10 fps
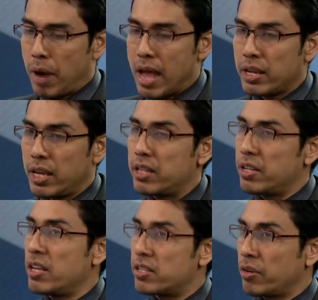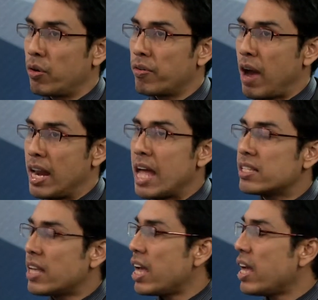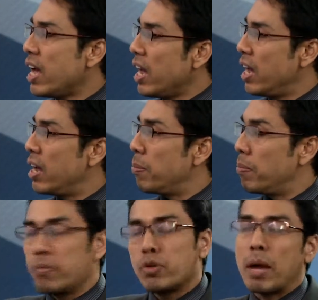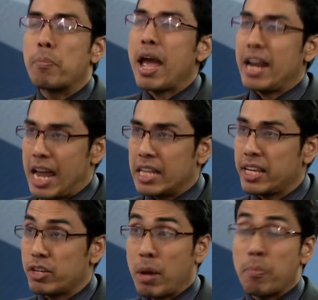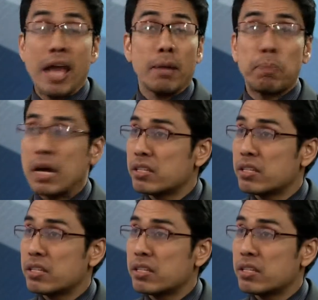brand, it is an own right. Let's say you can brand anything. You can brand a